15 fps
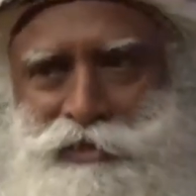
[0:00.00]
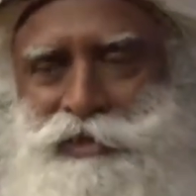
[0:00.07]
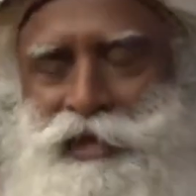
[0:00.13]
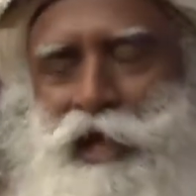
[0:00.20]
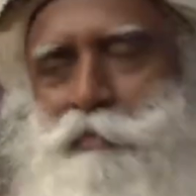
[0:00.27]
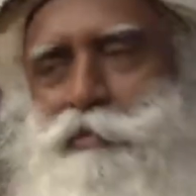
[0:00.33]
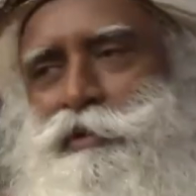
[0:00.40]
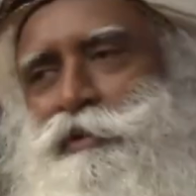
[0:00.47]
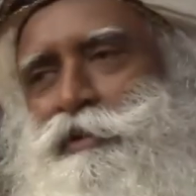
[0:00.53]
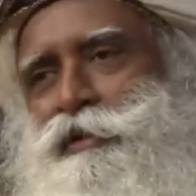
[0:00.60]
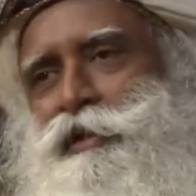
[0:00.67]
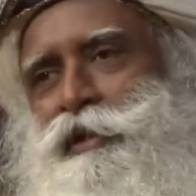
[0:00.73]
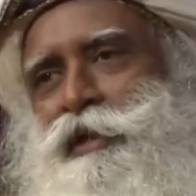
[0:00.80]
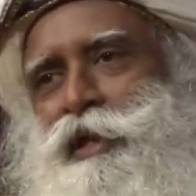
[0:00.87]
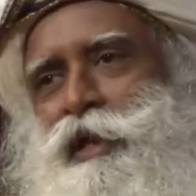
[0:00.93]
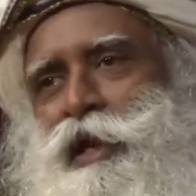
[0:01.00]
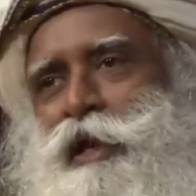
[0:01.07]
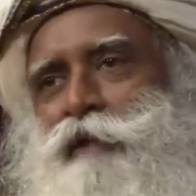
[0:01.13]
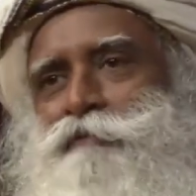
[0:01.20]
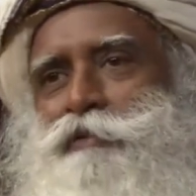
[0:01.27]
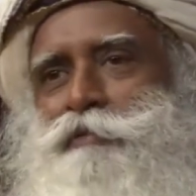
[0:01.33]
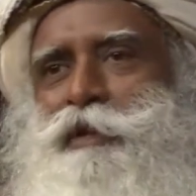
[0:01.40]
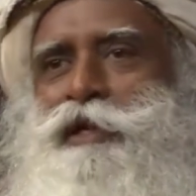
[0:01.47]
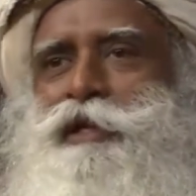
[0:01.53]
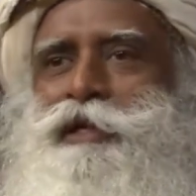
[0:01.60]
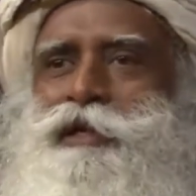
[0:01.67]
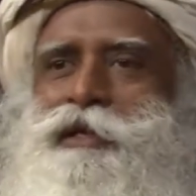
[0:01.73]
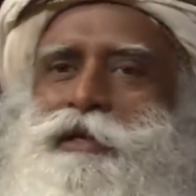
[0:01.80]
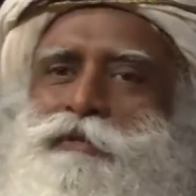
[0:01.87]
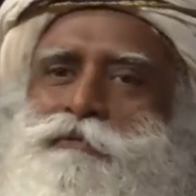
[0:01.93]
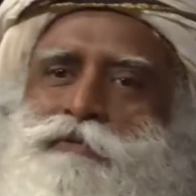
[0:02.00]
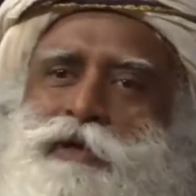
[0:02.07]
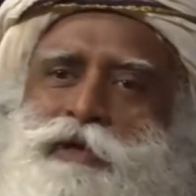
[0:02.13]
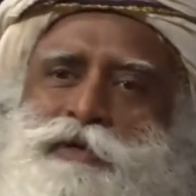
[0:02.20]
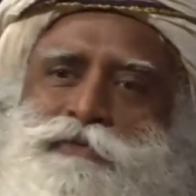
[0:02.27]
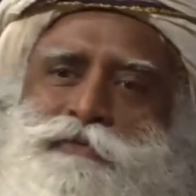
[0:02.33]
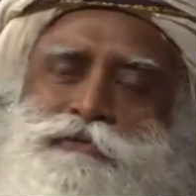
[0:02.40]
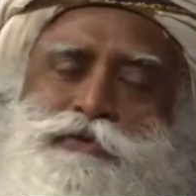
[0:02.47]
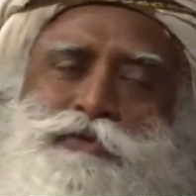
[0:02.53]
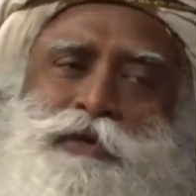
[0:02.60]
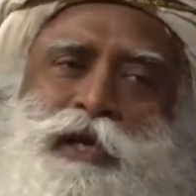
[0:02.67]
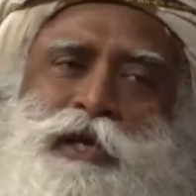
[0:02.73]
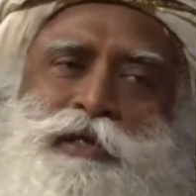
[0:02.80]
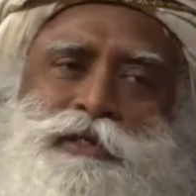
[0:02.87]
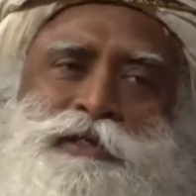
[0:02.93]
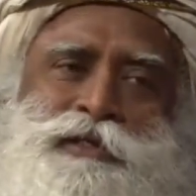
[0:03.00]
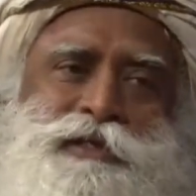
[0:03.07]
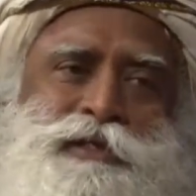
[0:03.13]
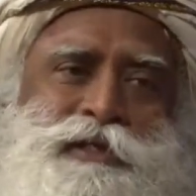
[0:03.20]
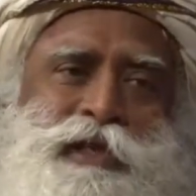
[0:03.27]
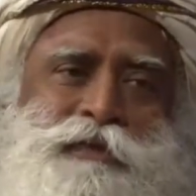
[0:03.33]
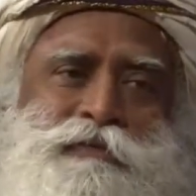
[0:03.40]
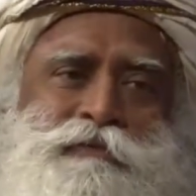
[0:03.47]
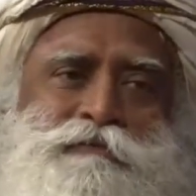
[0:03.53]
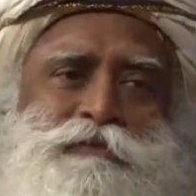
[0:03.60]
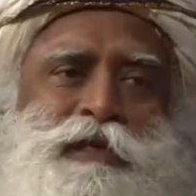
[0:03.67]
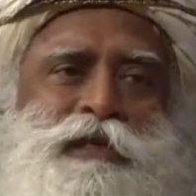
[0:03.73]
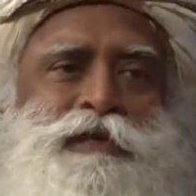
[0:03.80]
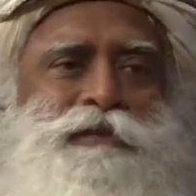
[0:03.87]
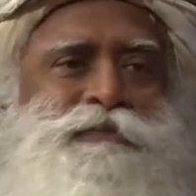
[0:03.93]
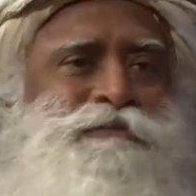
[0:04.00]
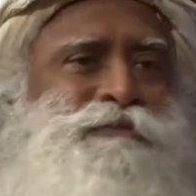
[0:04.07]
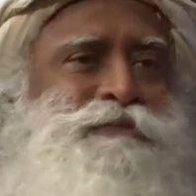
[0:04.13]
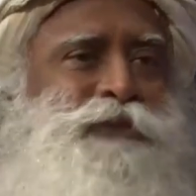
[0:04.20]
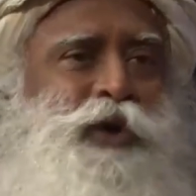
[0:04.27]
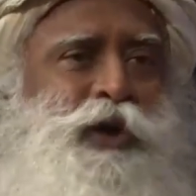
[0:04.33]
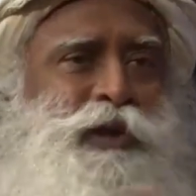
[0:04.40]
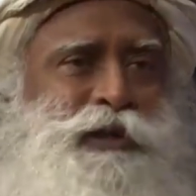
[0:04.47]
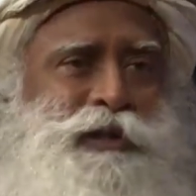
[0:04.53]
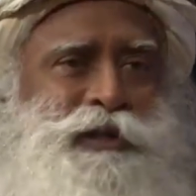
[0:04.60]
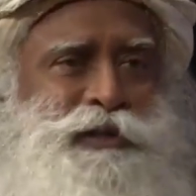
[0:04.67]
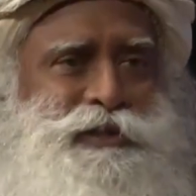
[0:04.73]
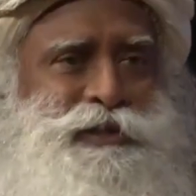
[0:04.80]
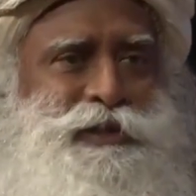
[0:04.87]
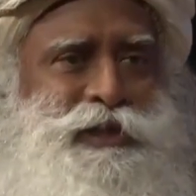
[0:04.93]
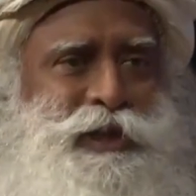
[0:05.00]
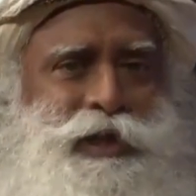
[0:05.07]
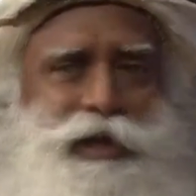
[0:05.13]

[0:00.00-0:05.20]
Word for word: this happen, everybody for a few days they will feel all this